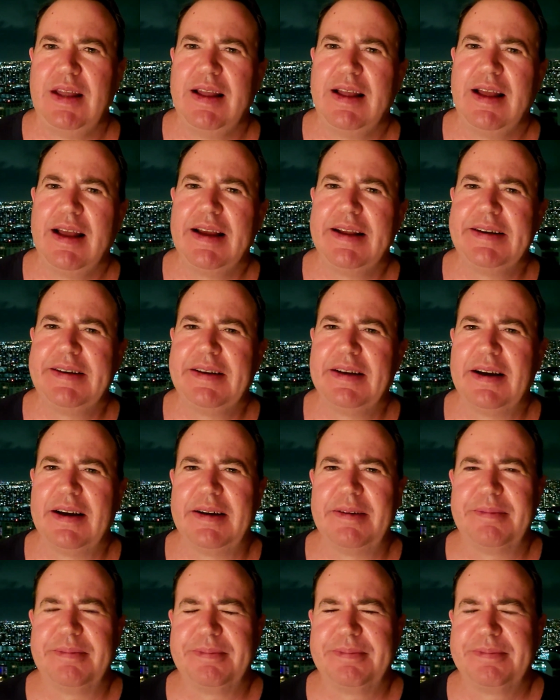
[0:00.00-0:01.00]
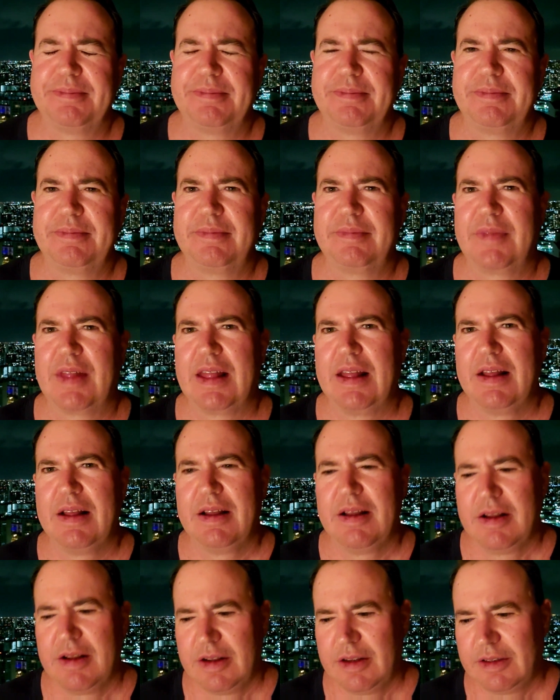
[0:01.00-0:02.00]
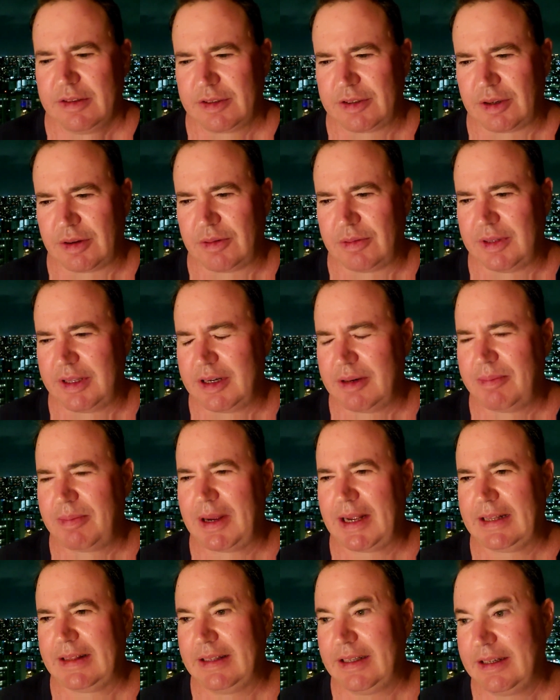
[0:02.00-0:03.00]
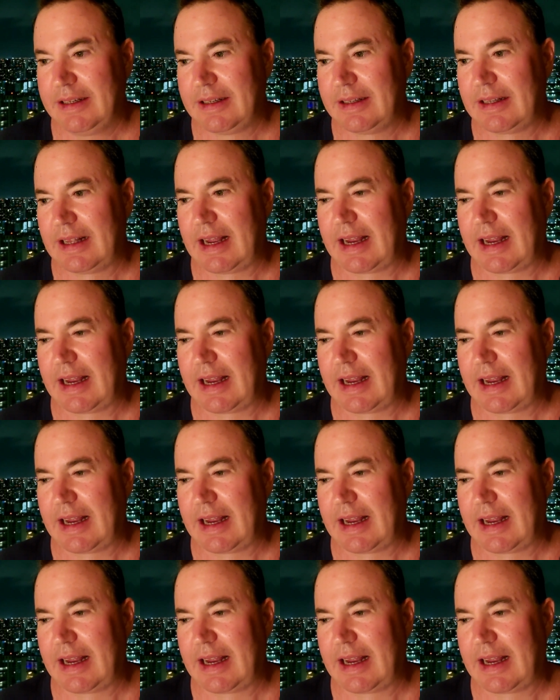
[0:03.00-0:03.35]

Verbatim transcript: And um, so little by little,